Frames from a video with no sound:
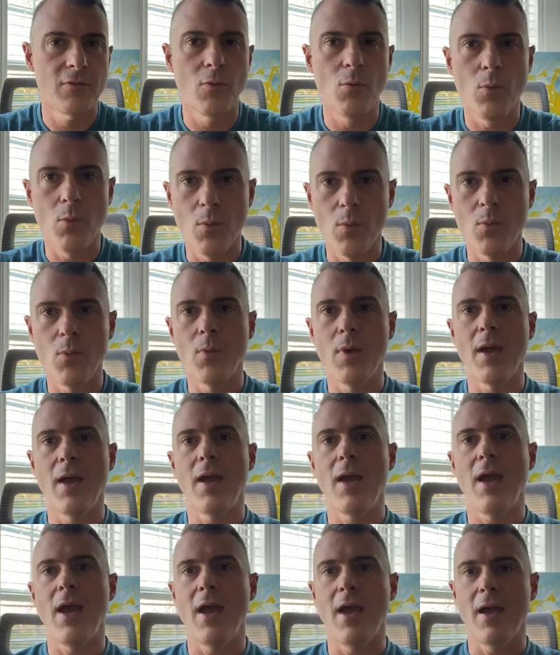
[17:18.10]
So
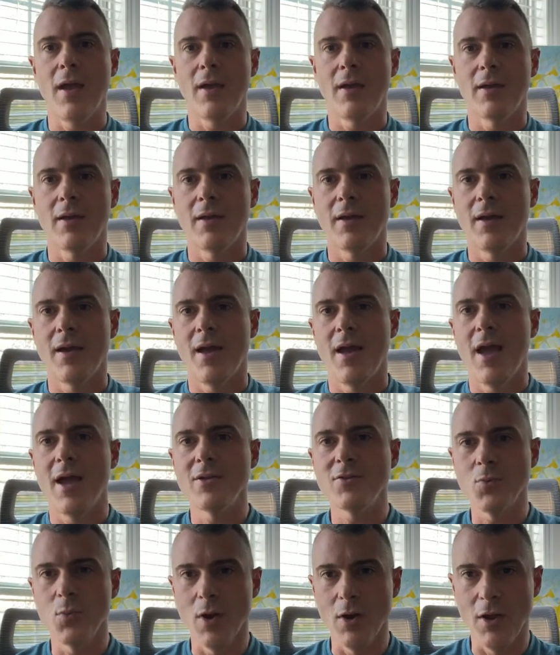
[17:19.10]

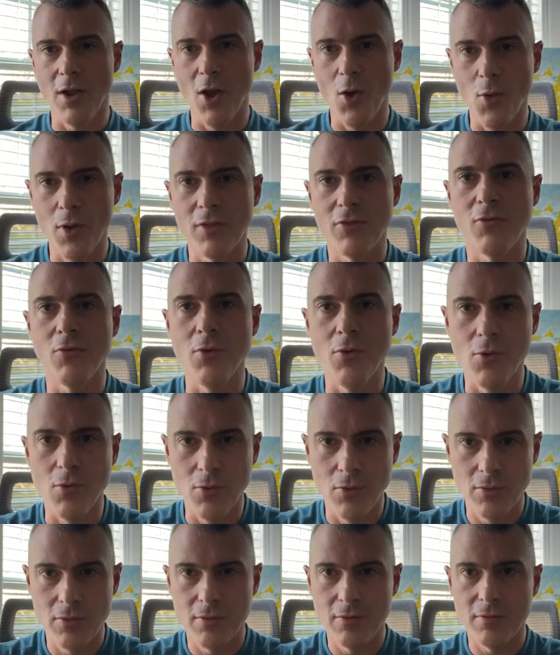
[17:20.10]
as we were going
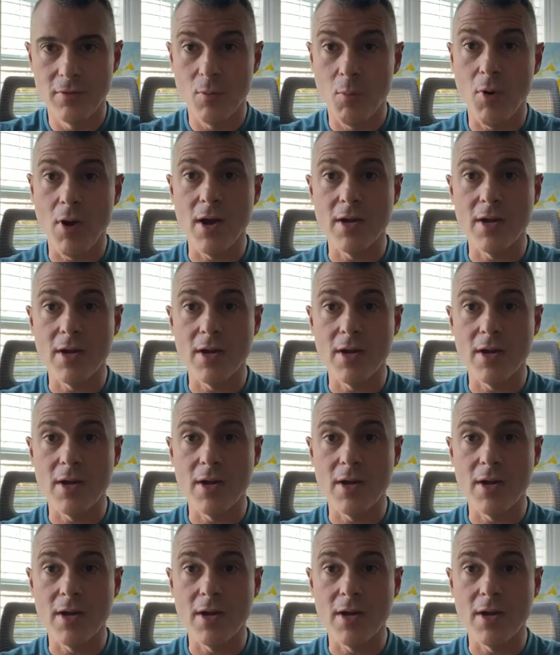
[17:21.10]
through the